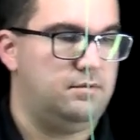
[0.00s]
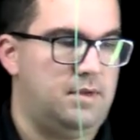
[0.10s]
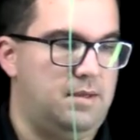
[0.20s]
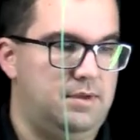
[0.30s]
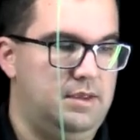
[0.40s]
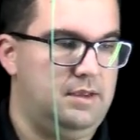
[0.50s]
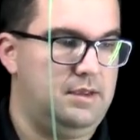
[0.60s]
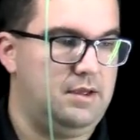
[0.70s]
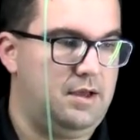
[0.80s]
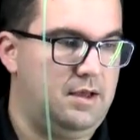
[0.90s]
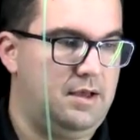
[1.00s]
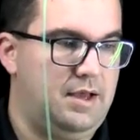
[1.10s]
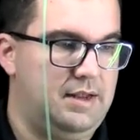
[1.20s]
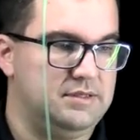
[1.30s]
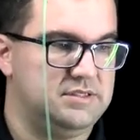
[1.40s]
Maybe
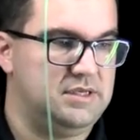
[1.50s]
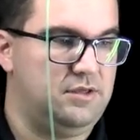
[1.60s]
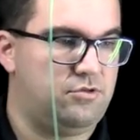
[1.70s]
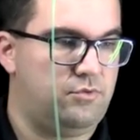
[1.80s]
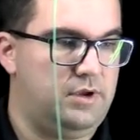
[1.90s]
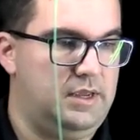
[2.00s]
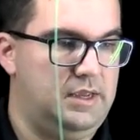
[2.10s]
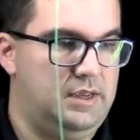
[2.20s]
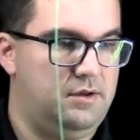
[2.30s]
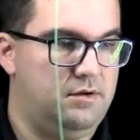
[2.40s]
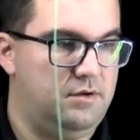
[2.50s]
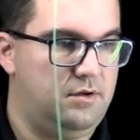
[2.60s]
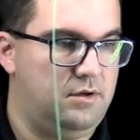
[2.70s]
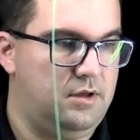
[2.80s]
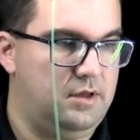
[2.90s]
I had a C3
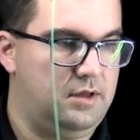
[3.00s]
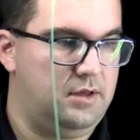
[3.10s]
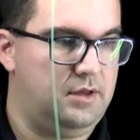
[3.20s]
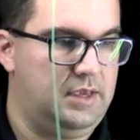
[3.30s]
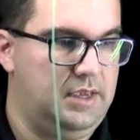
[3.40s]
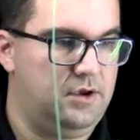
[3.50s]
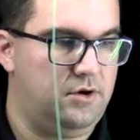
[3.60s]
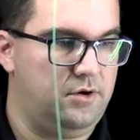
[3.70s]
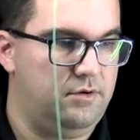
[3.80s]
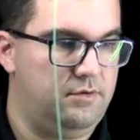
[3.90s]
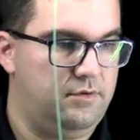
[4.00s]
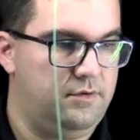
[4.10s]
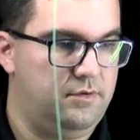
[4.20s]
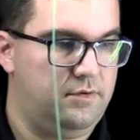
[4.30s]
here.